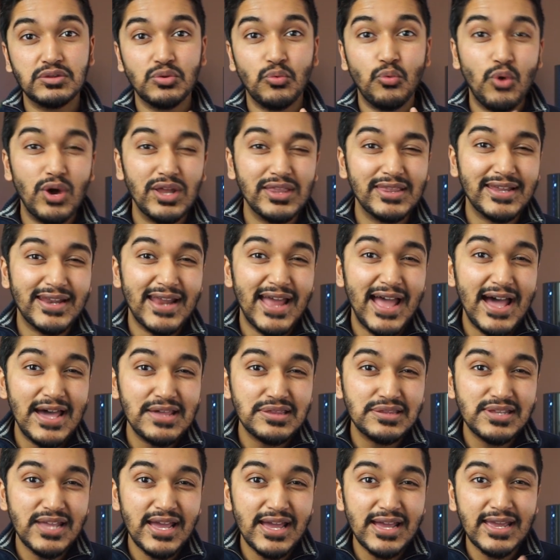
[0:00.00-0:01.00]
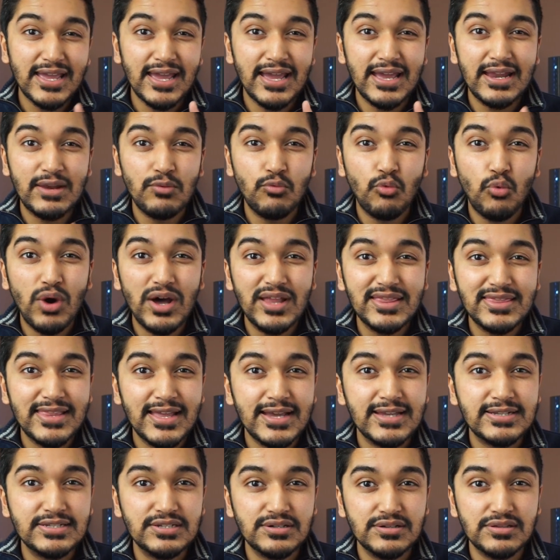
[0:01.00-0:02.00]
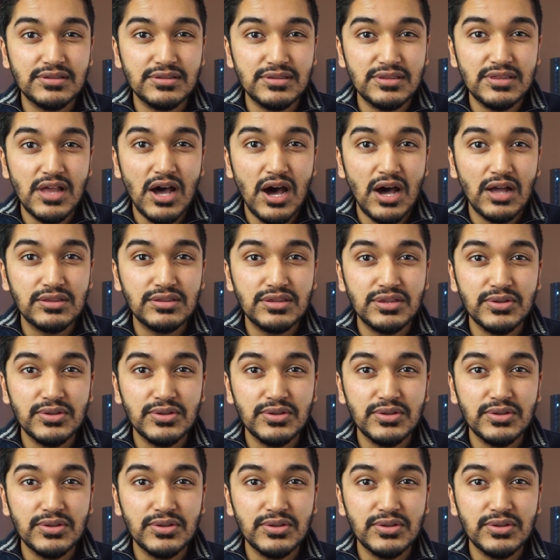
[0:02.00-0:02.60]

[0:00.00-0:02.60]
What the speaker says: one that has tech and one that does not.